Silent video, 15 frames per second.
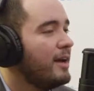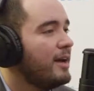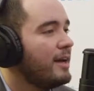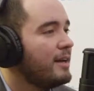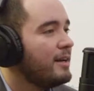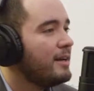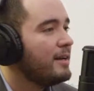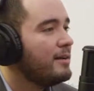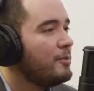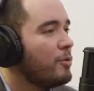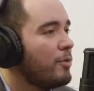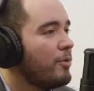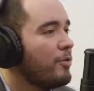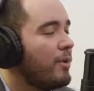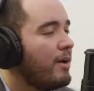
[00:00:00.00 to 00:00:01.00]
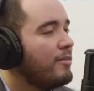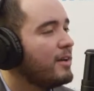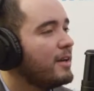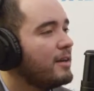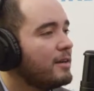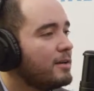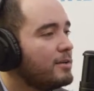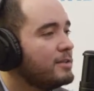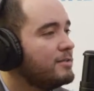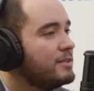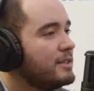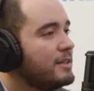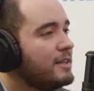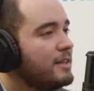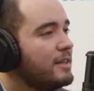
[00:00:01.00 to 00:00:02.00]
and more thriving and inclusive
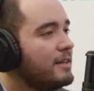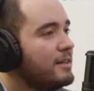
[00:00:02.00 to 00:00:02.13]
city.